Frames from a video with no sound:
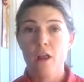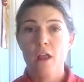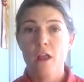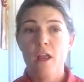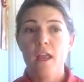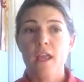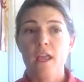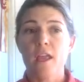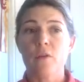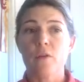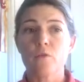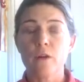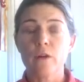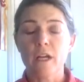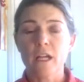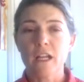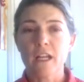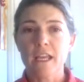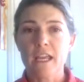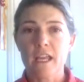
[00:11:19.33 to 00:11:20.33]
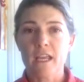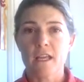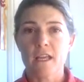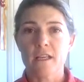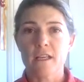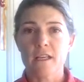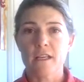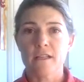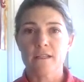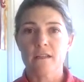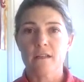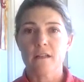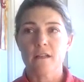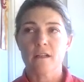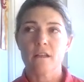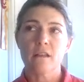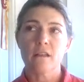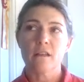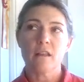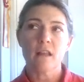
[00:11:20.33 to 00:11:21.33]
it really is
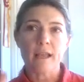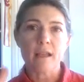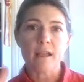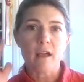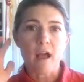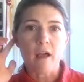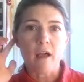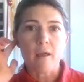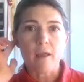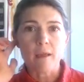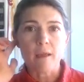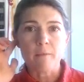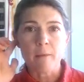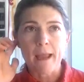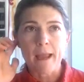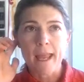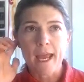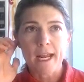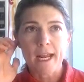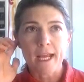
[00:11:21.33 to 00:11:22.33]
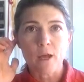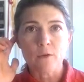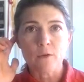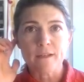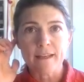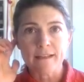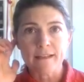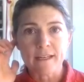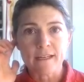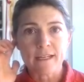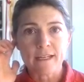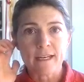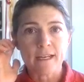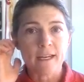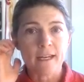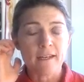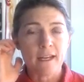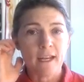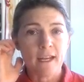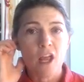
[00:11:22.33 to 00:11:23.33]
like in my head I go ding ding ding
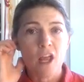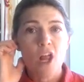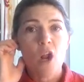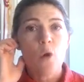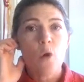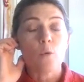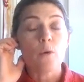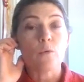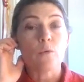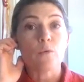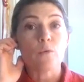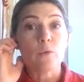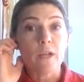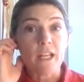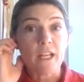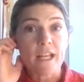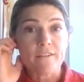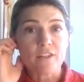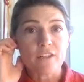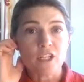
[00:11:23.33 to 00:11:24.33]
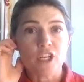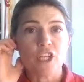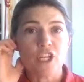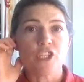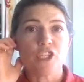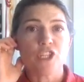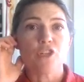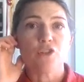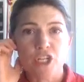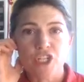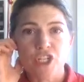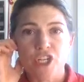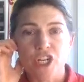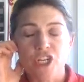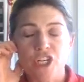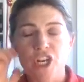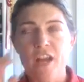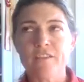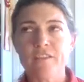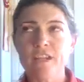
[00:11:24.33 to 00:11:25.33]
ding ding. We really have to look at nutrition.
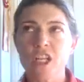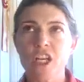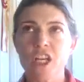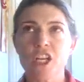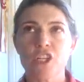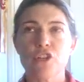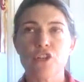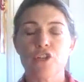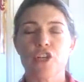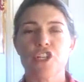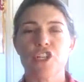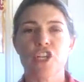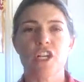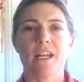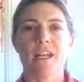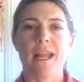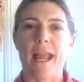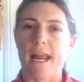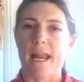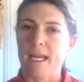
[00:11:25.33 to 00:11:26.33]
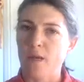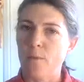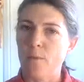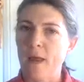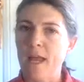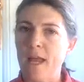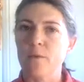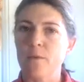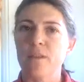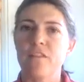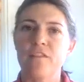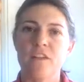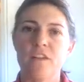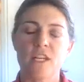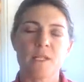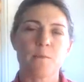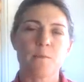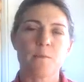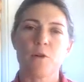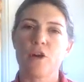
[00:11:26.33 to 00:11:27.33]
You have to look at nutrition anyway with a
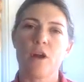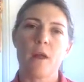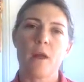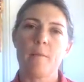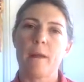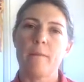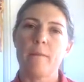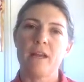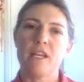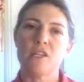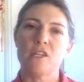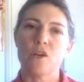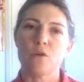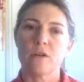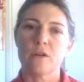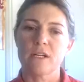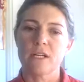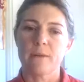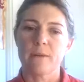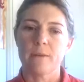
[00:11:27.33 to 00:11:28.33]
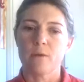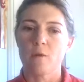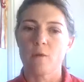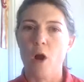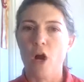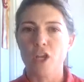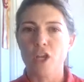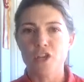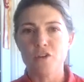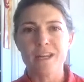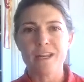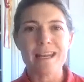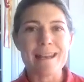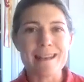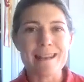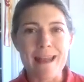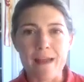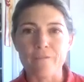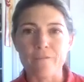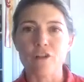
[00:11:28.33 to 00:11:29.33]
fitness program. I mean, don't get me wrong, you can
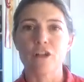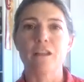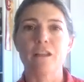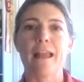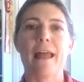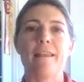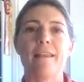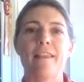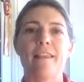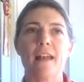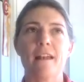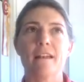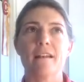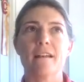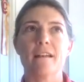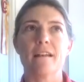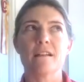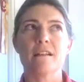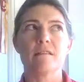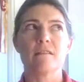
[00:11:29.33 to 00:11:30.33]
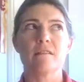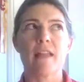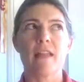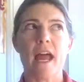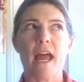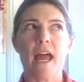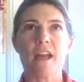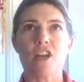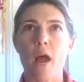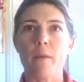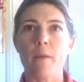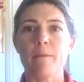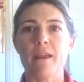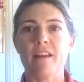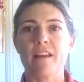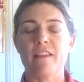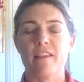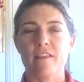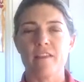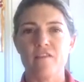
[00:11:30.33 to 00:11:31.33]
never let that that not be
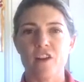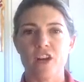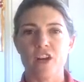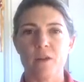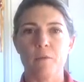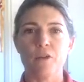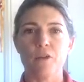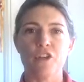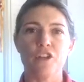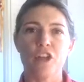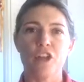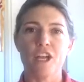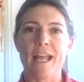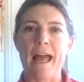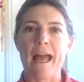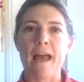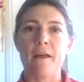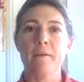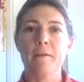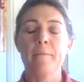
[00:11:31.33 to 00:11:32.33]
a variable you look at.